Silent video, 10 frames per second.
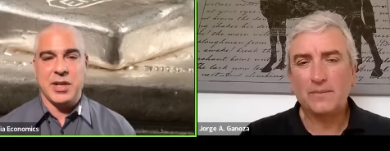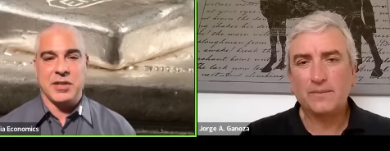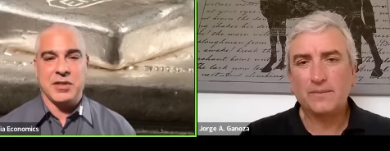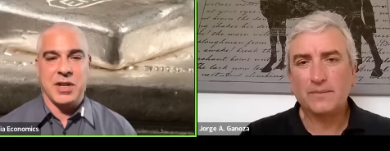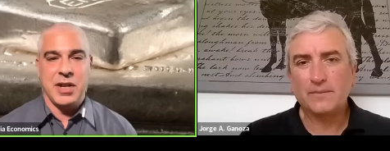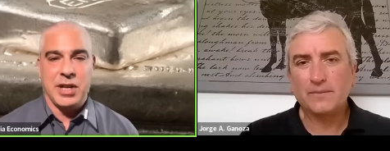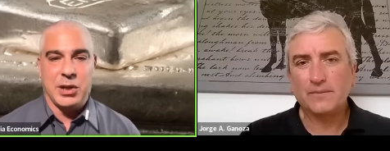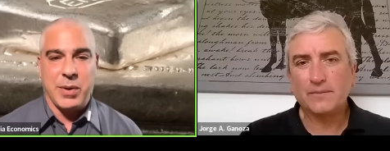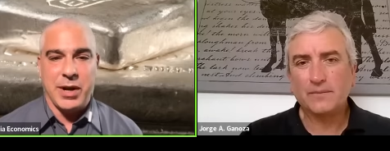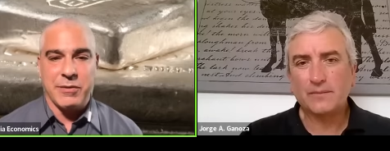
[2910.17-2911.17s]
Speaker 1: which
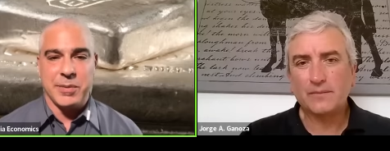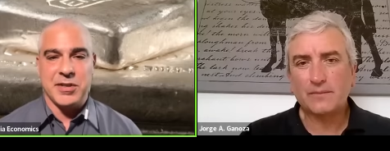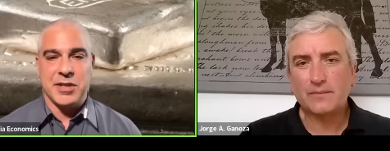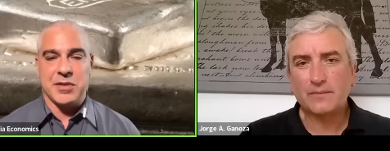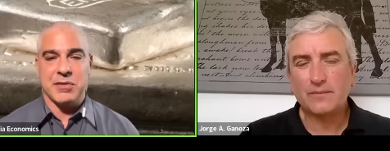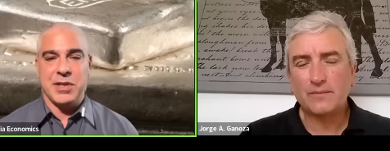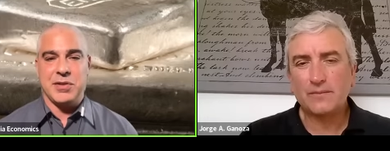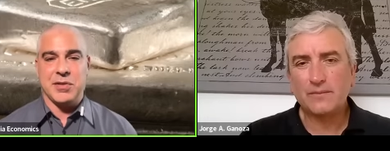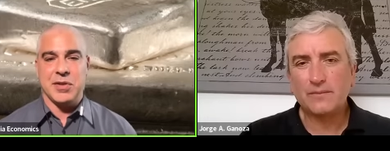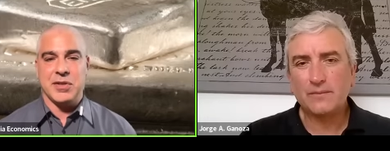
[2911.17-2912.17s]
acquired from Chesser
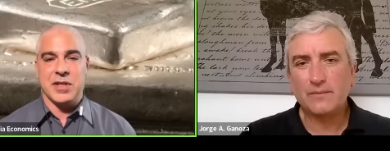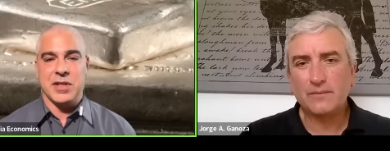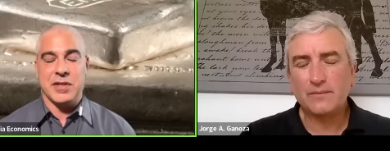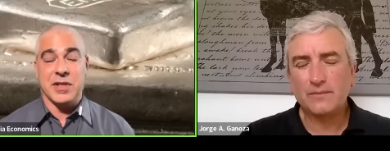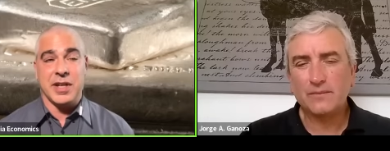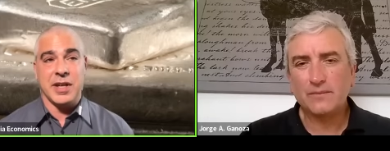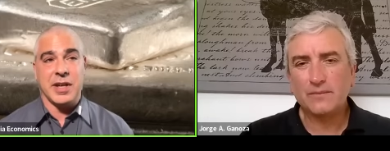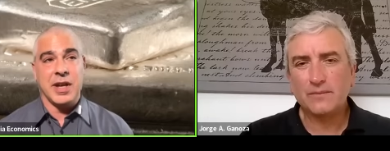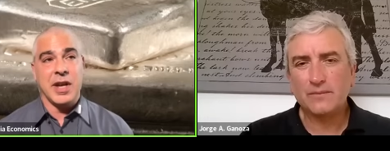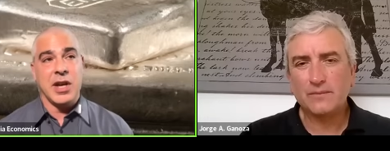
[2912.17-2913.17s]
Resources and
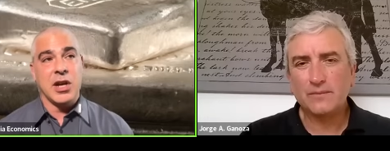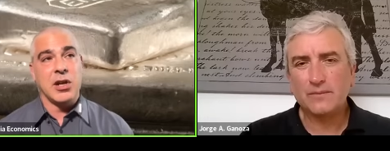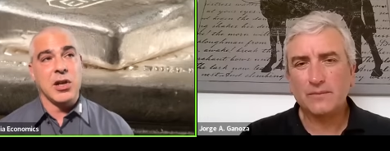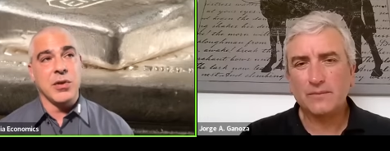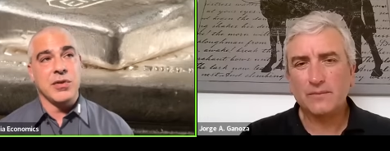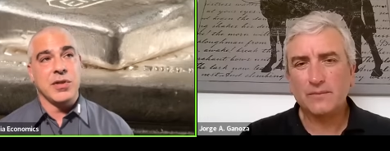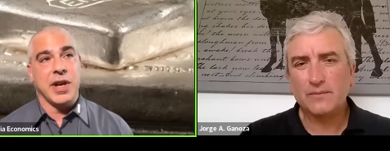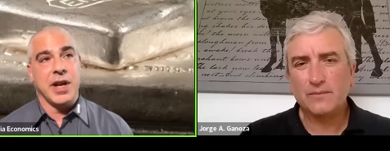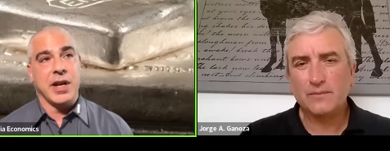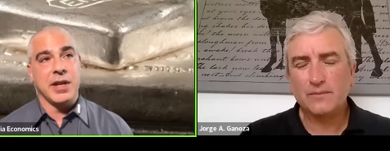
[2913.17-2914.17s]
closed
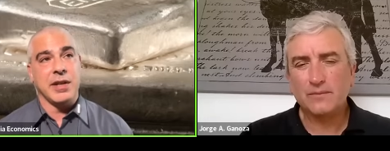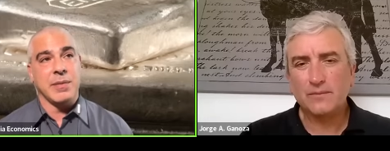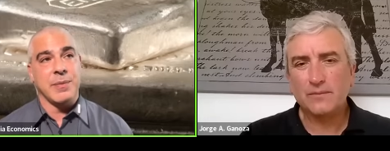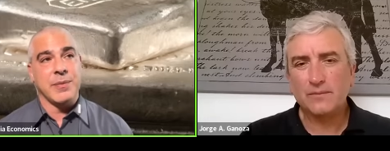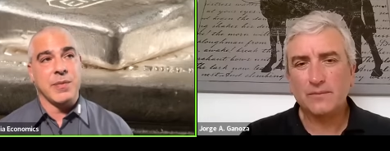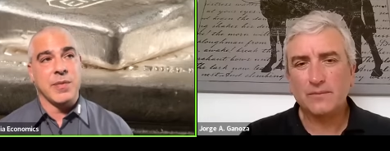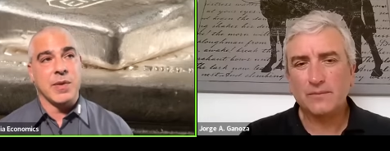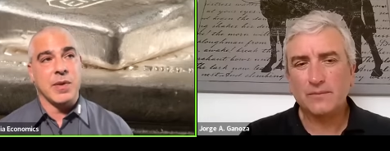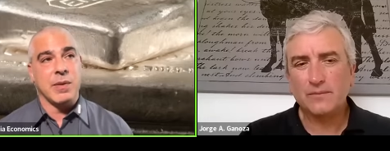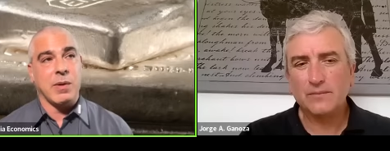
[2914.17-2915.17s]
on
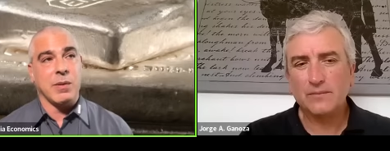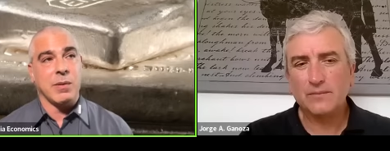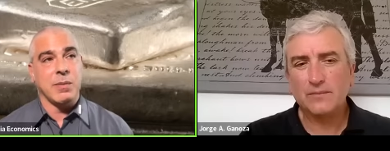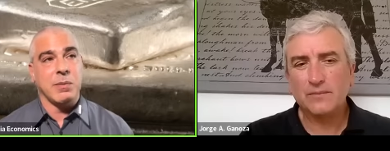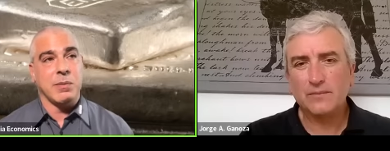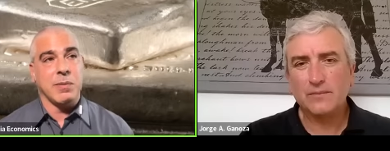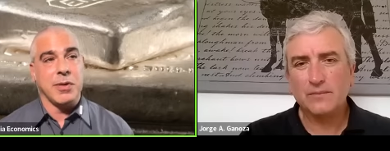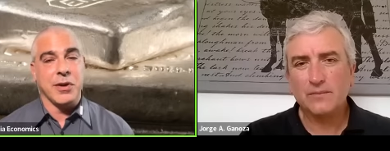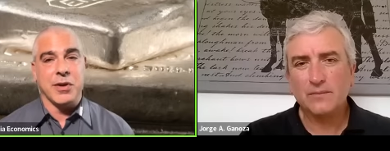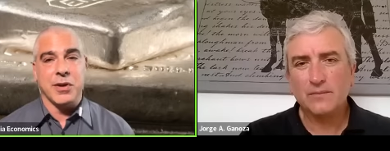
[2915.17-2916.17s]
oh,
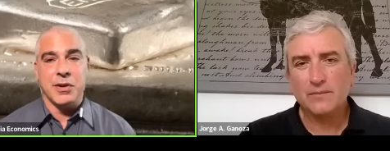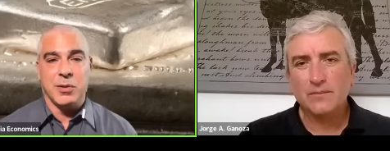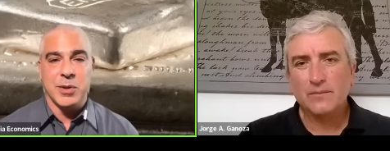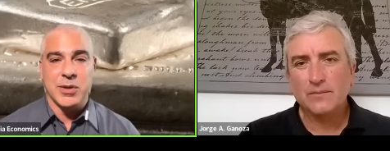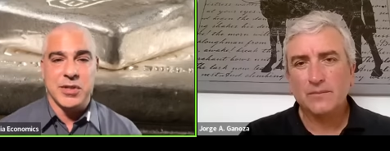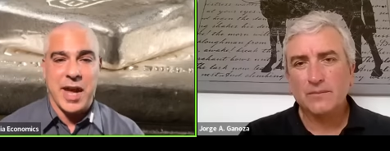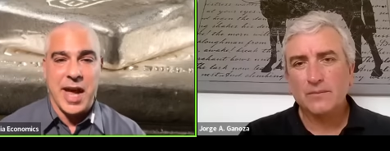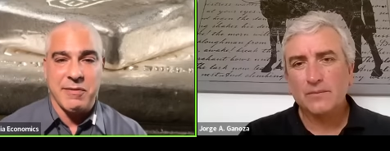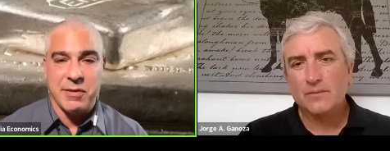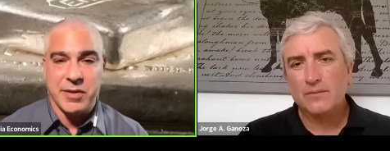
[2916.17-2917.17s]
third, almost a
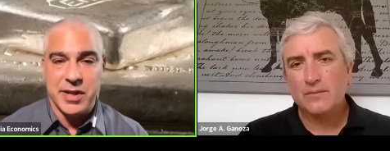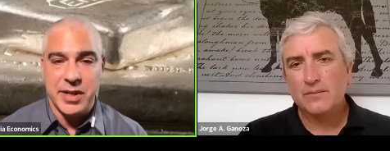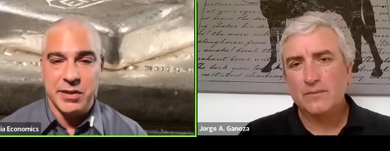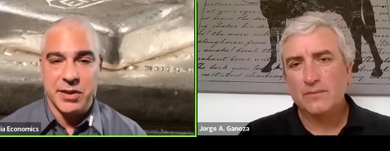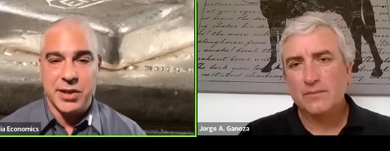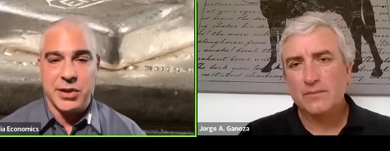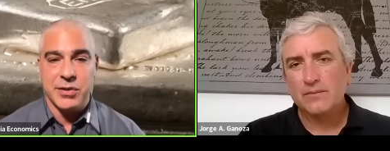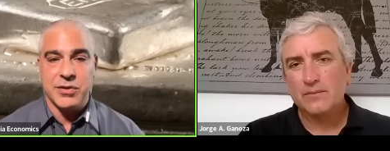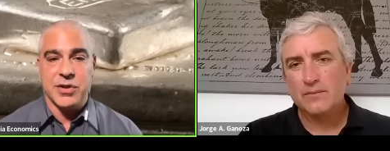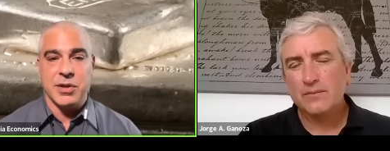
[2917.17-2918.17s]
half of a year ago.
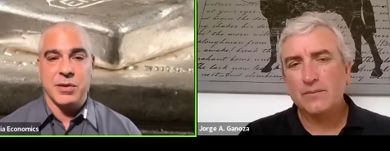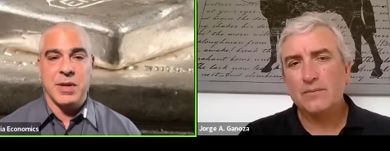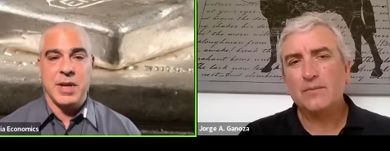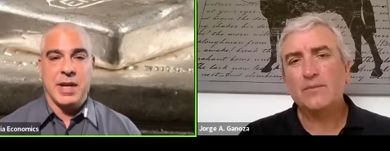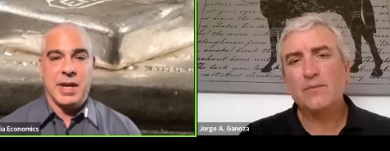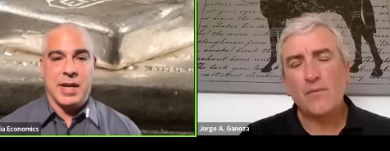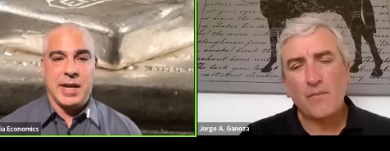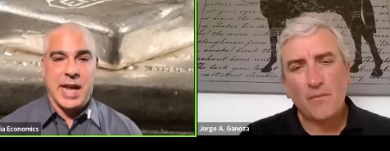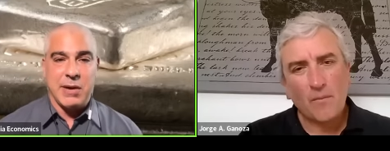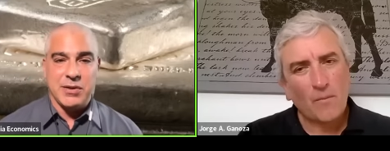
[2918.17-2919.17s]
So
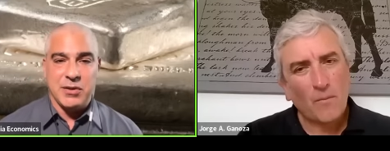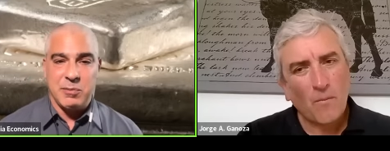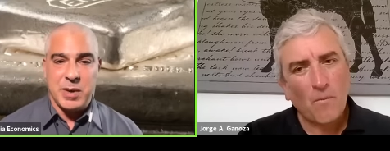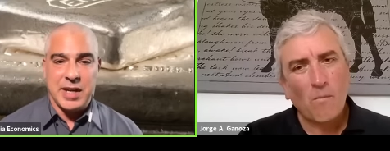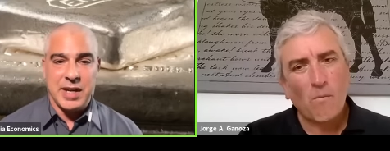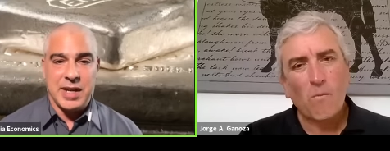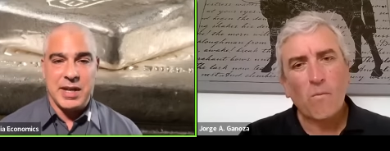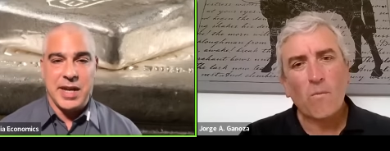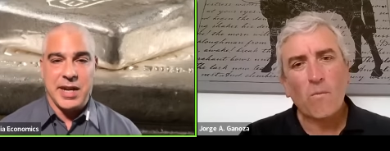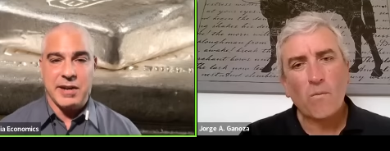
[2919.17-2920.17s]
now as you've been
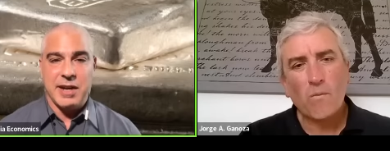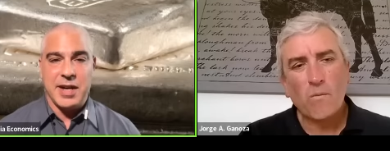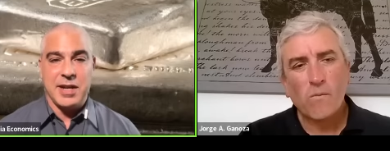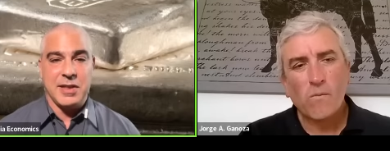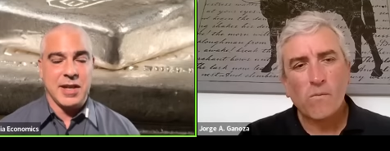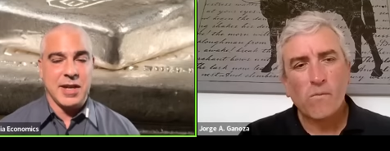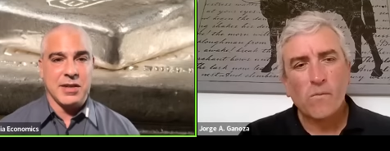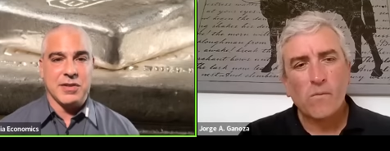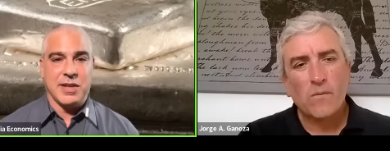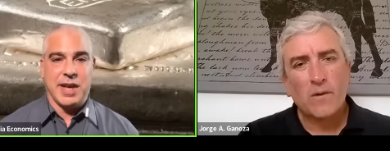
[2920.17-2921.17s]
in there, anything
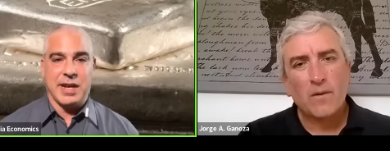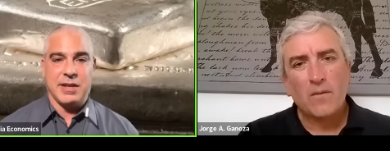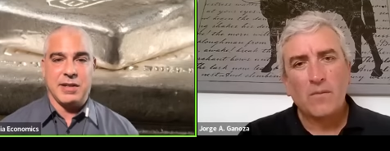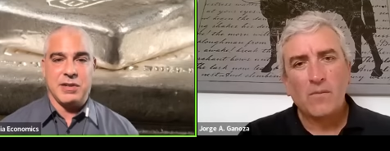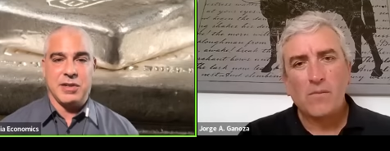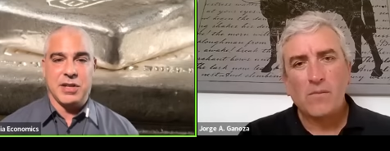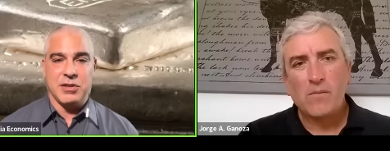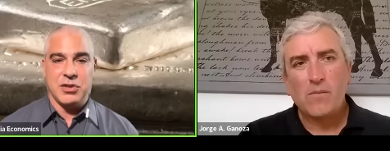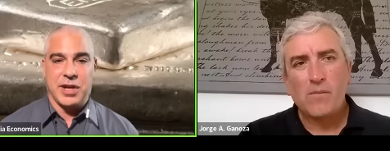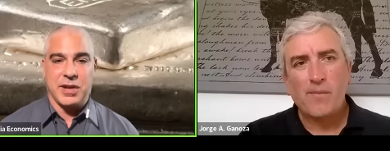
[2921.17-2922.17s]
else that you can
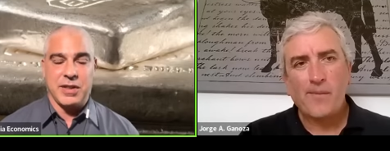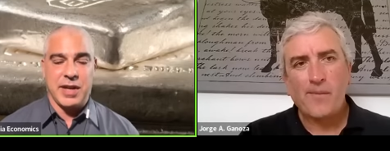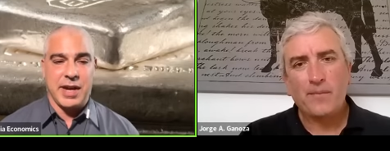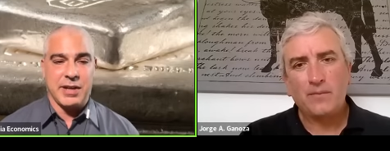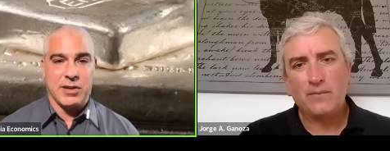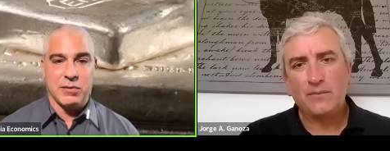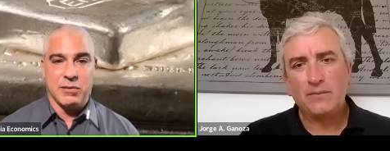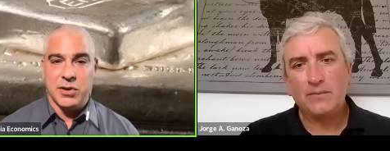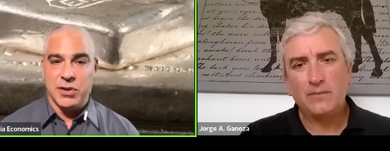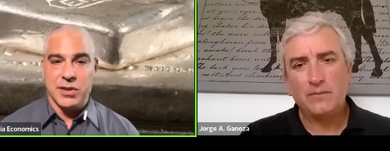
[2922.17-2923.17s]
share that you've
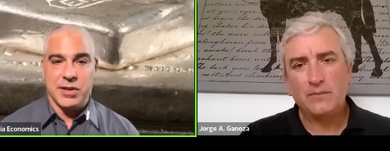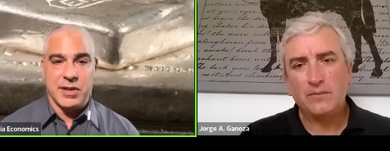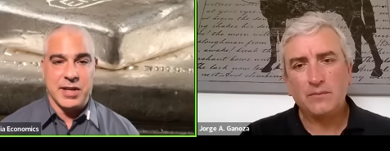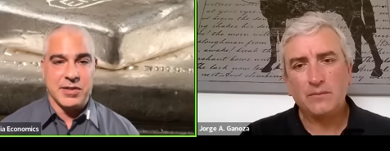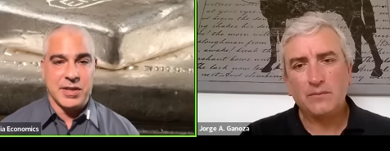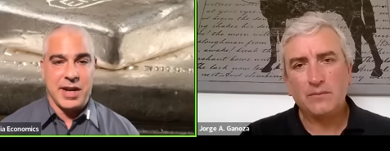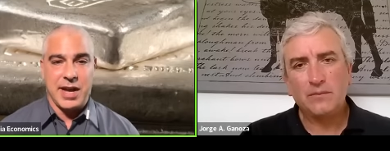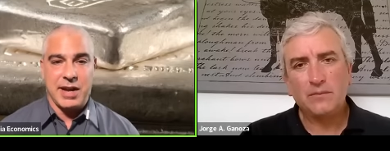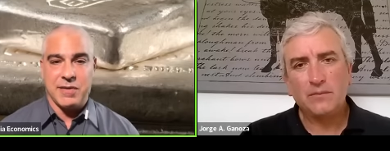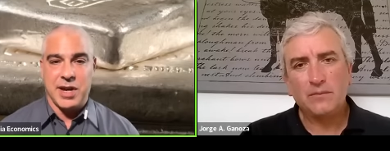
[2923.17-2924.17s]
learned, things that
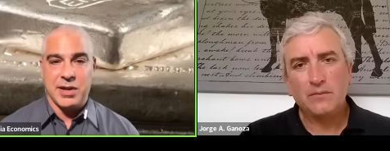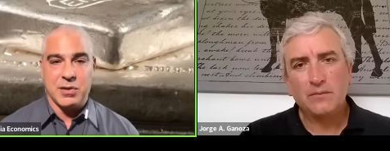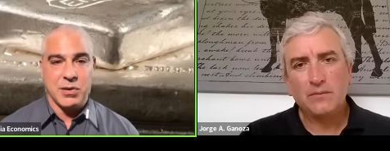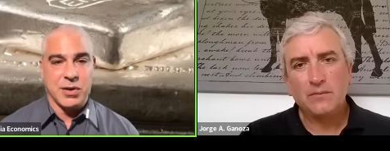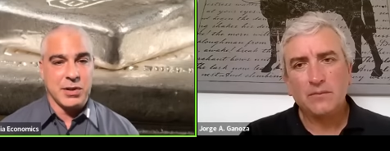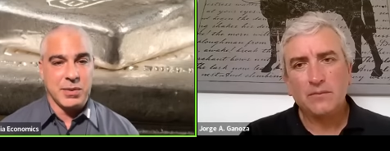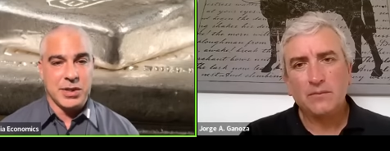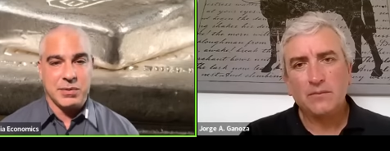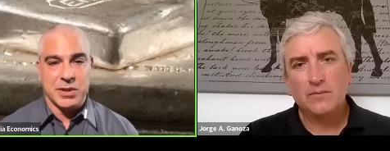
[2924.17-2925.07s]
have gone according to what you were